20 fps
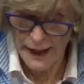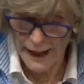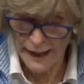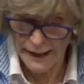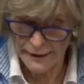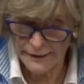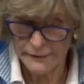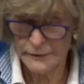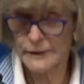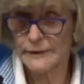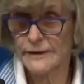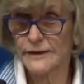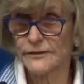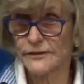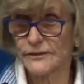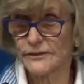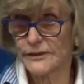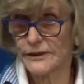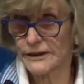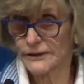And this
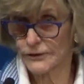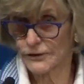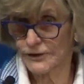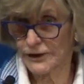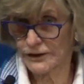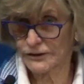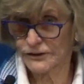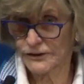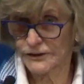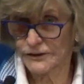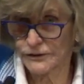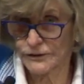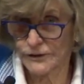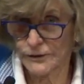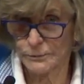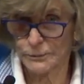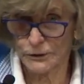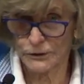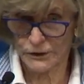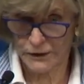is the introduction to
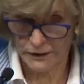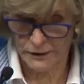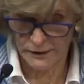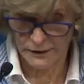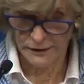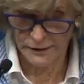the book.